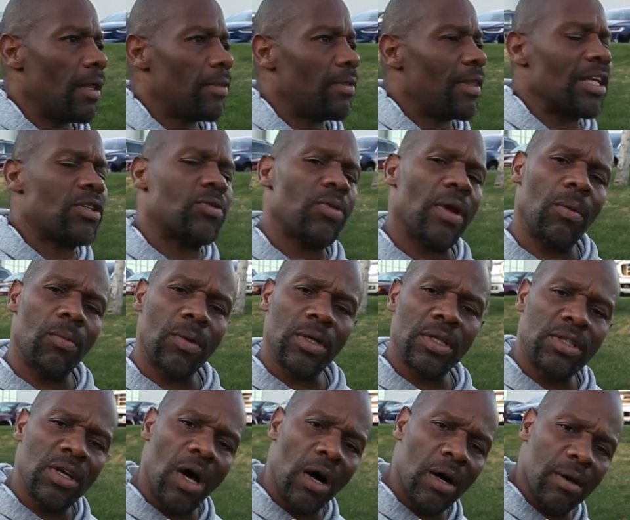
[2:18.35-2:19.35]
That's what I
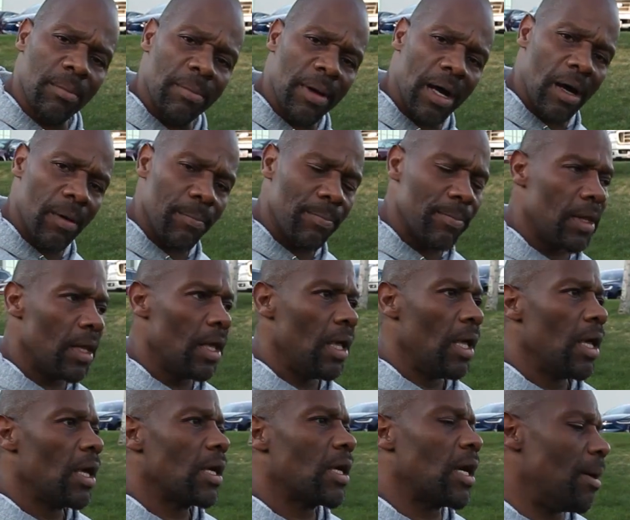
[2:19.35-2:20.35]
want to talk about.
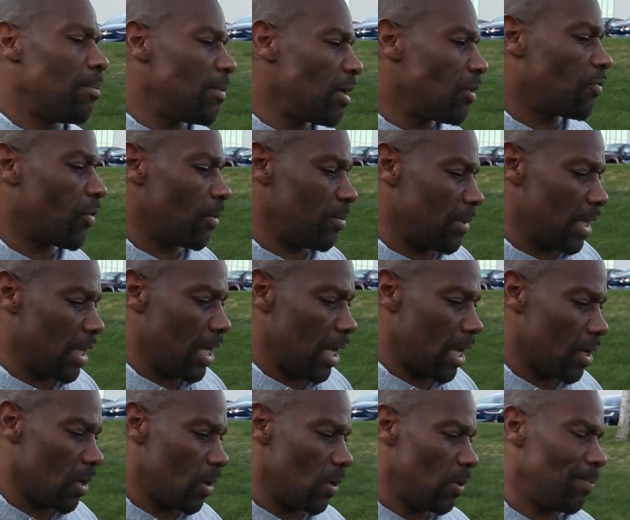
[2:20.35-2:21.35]
Coming from the
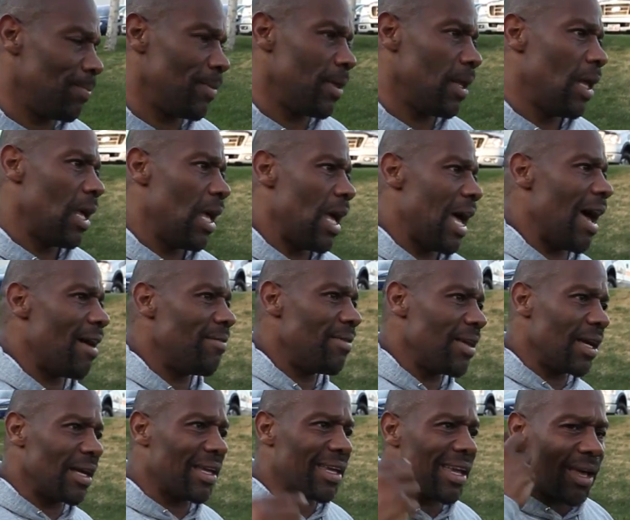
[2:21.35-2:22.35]
ghetto,
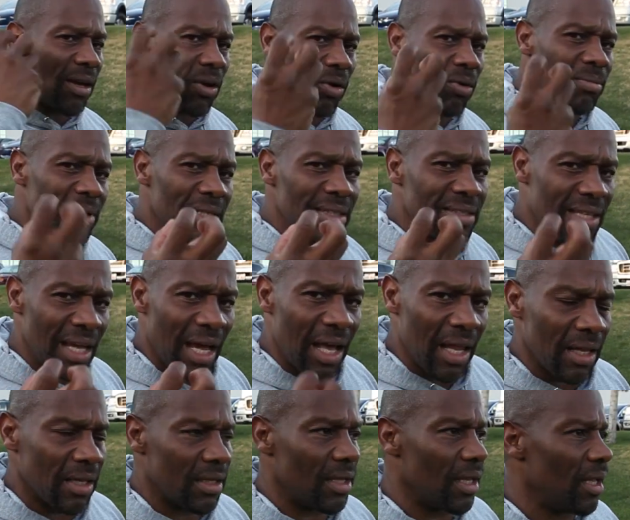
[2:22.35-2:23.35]
having a ghetto
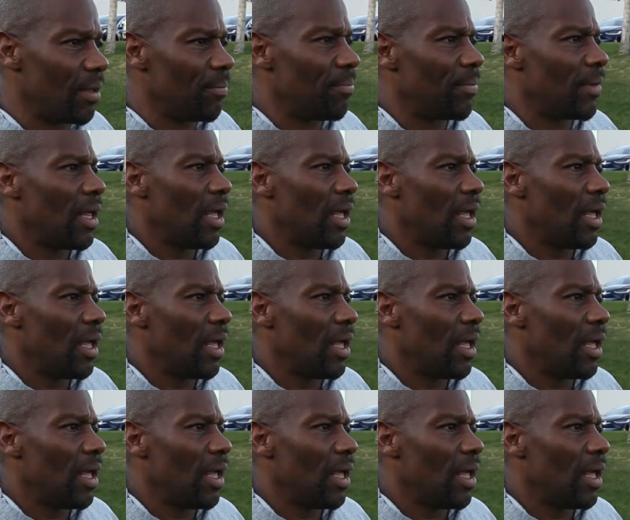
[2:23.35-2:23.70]
mentality,